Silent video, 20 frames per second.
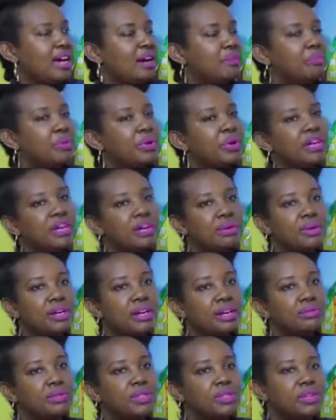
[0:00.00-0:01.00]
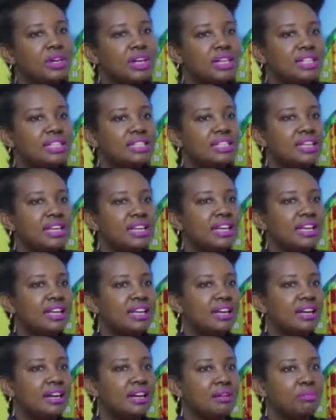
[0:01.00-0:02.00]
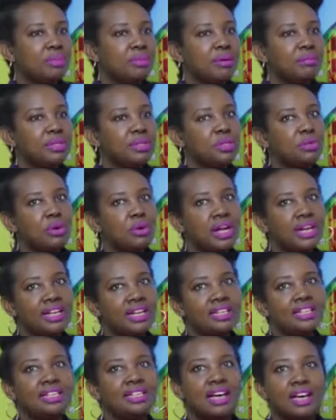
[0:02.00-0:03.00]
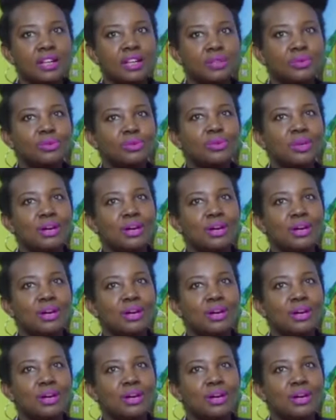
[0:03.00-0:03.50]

A broker will come to you and say, Pamitwale tanu,